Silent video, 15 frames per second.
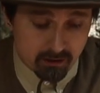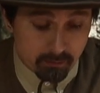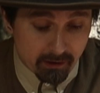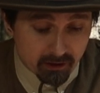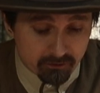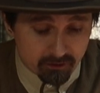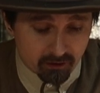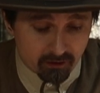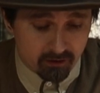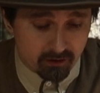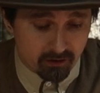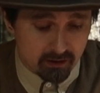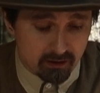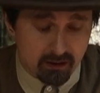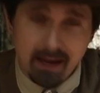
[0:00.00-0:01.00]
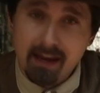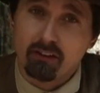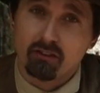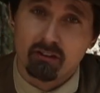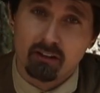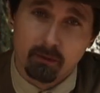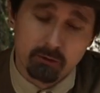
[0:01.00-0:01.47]
the benefit of the
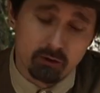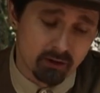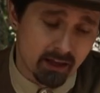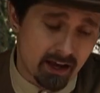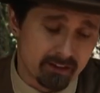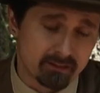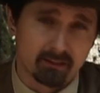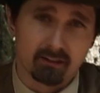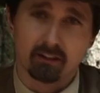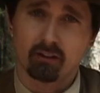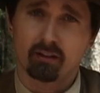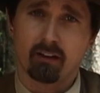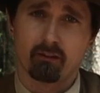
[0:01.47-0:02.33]
H&W Last is I just